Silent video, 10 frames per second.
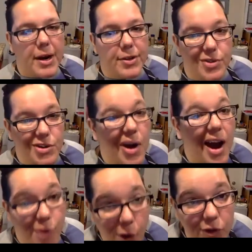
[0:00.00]
right through,
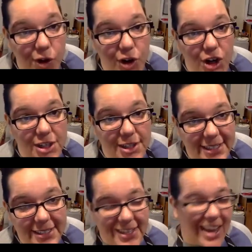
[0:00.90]
I've overcooked
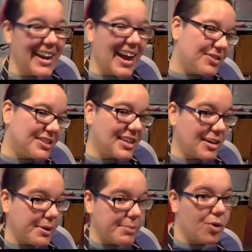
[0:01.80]
these. And now it's
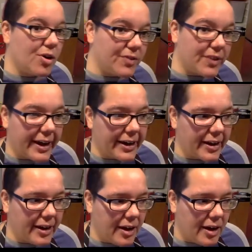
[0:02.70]
gonna be more of like
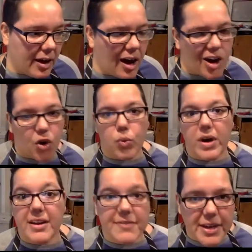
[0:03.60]
a
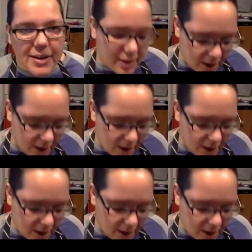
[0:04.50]
gravy.